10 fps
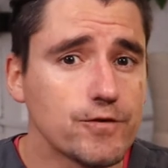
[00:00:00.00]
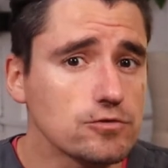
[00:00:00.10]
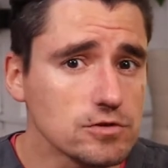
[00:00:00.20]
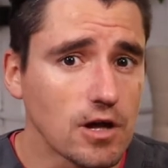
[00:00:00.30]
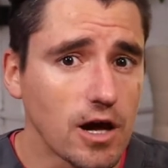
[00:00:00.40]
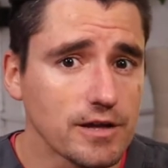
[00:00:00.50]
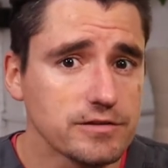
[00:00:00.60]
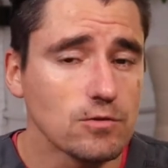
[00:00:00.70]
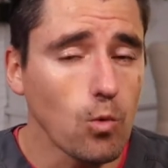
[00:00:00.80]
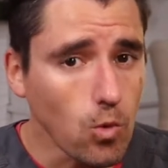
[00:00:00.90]
fur
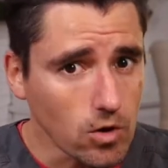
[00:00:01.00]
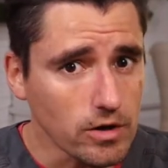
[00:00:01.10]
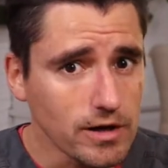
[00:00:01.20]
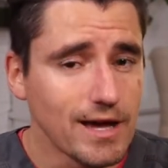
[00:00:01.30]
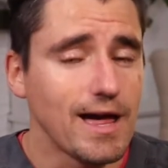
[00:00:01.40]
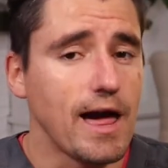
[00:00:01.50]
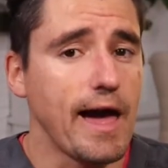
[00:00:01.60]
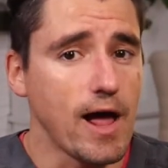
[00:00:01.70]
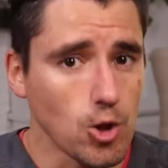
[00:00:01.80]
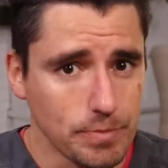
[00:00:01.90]
loss or
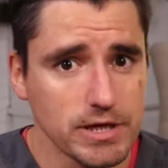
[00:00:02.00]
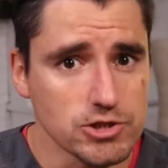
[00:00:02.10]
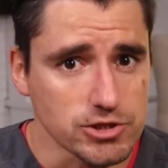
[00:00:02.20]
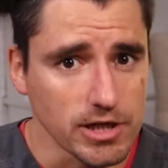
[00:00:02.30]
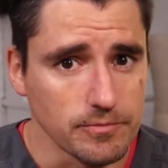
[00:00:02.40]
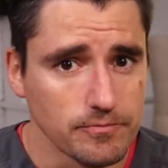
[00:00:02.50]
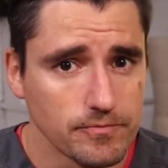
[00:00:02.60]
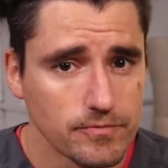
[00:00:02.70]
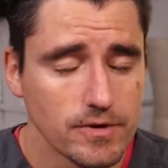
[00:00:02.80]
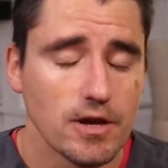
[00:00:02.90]
alopecia.
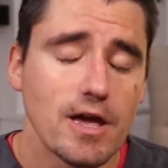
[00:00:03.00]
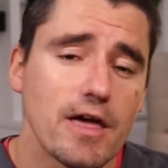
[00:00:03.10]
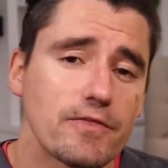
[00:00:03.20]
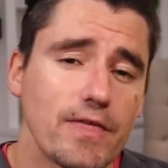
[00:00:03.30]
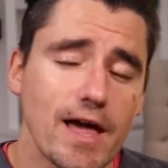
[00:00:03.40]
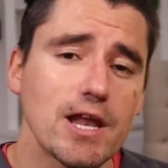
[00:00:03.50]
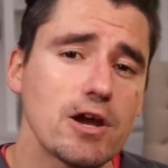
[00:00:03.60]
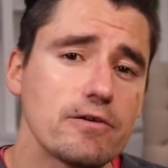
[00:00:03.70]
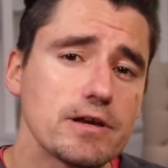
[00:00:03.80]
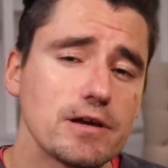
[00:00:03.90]
That
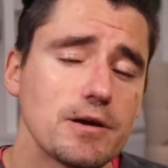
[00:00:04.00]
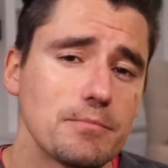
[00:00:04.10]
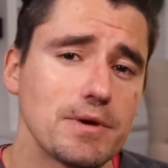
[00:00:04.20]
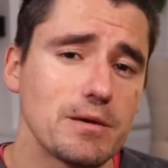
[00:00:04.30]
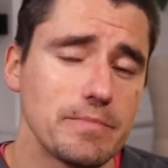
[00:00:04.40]
area may